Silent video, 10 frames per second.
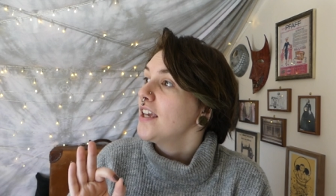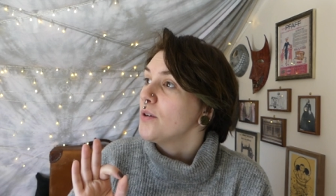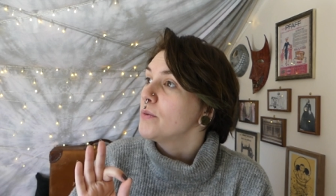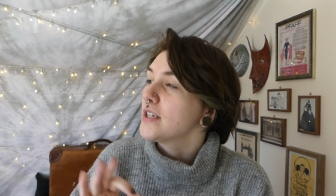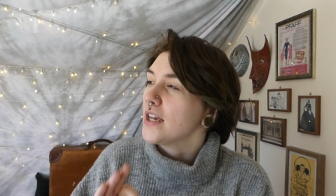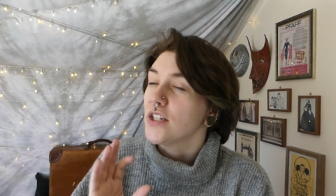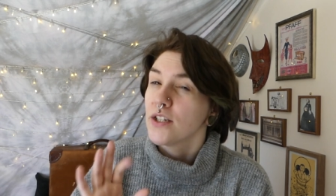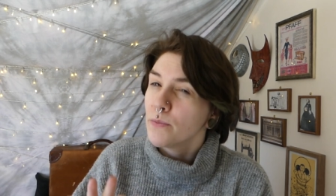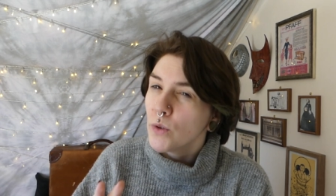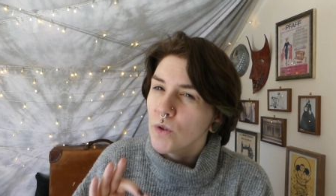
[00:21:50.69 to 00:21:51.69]
It was a
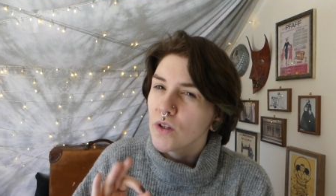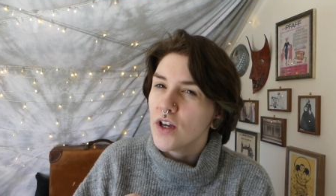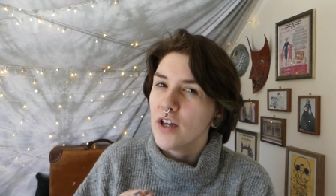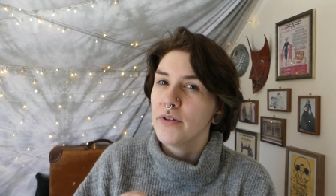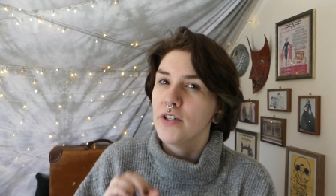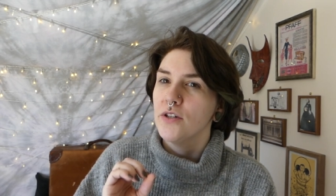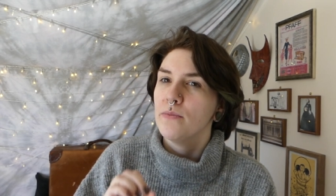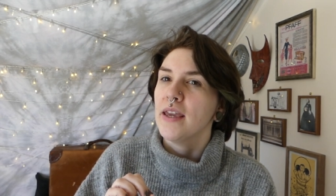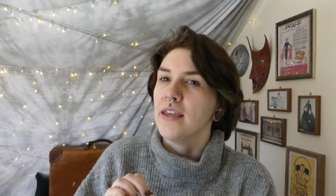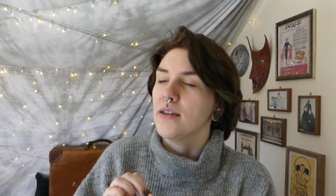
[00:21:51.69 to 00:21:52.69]
small garment to
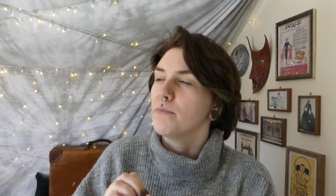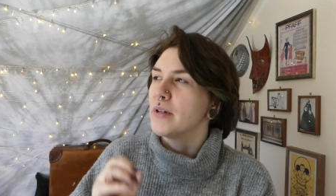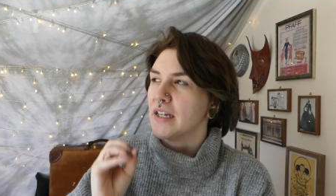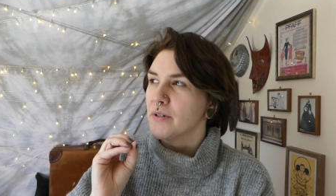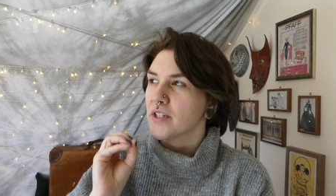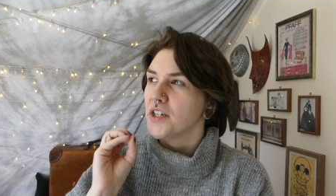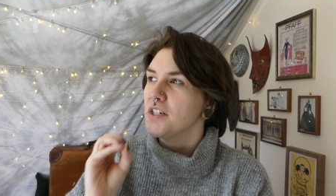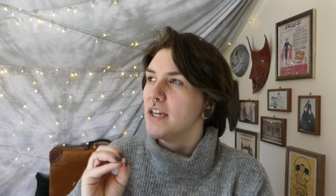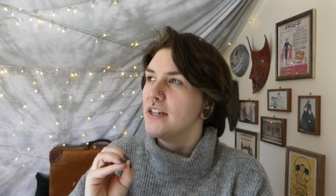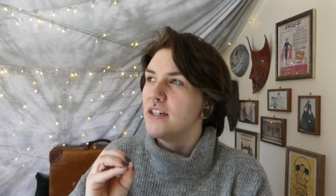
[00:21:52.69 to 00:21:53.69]
make, but I was
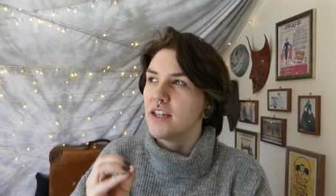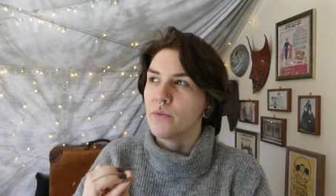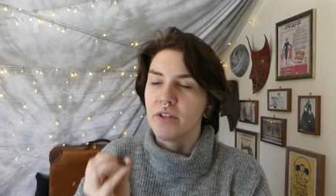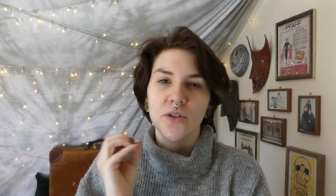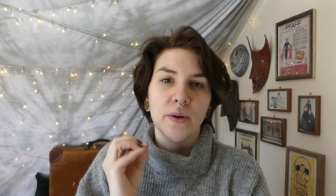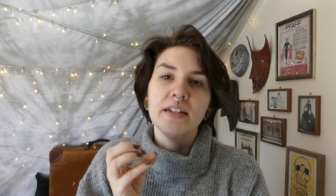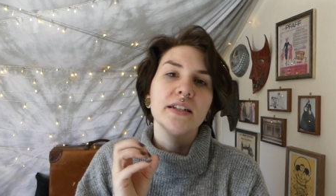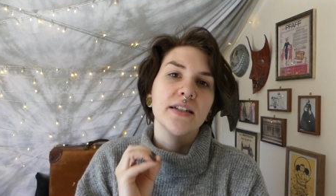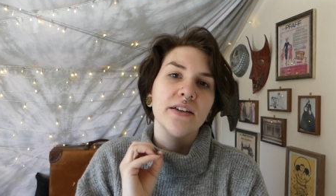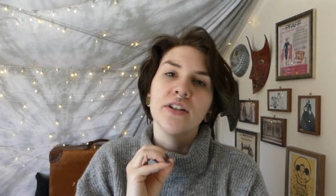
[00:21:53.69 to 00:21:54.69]
contending with
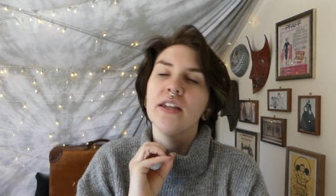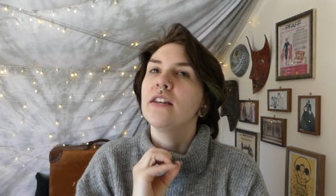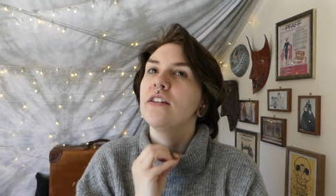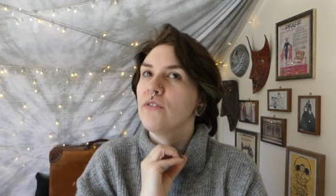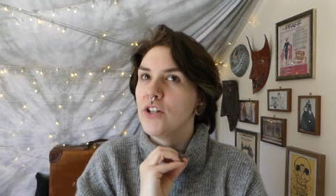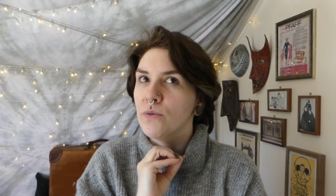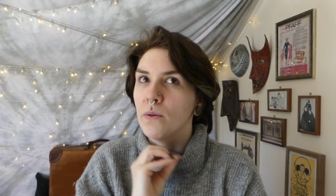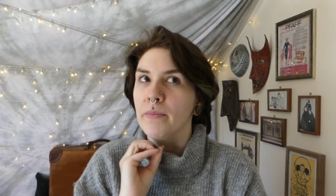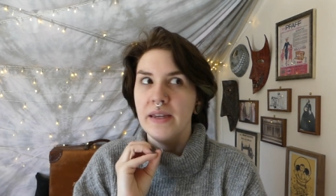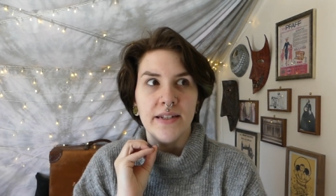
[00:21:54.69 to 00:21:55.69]
twenty-seven individual
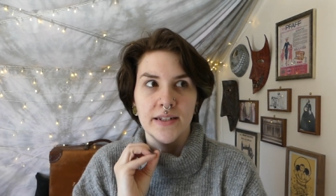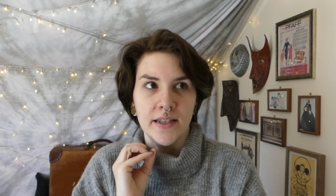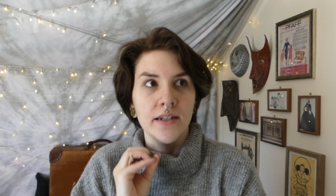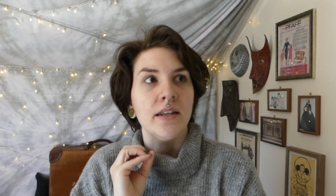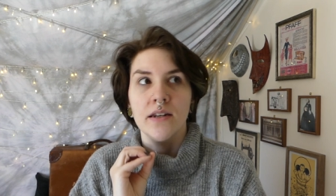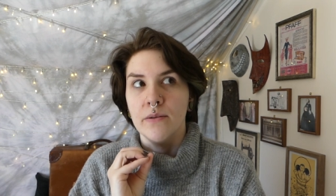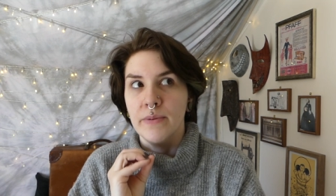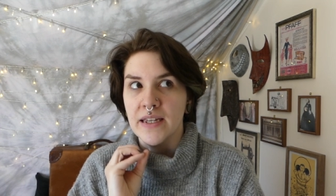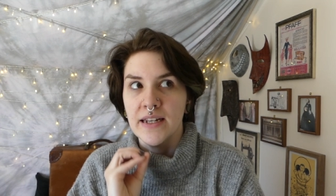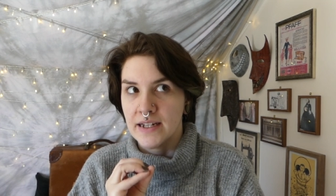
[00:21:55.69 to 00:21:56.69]
pieces that needed to be
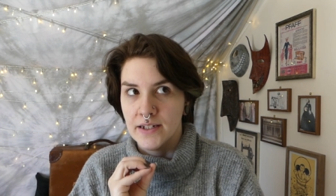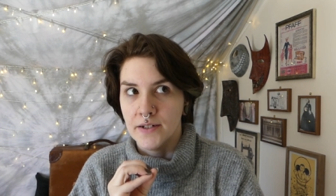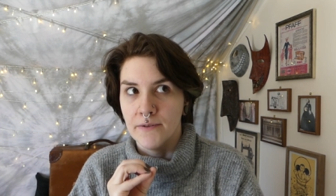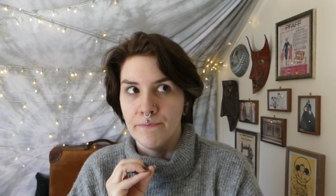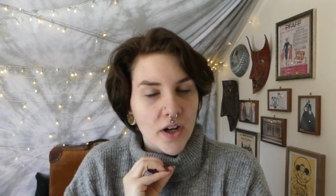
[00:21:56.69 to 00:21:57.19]
connected.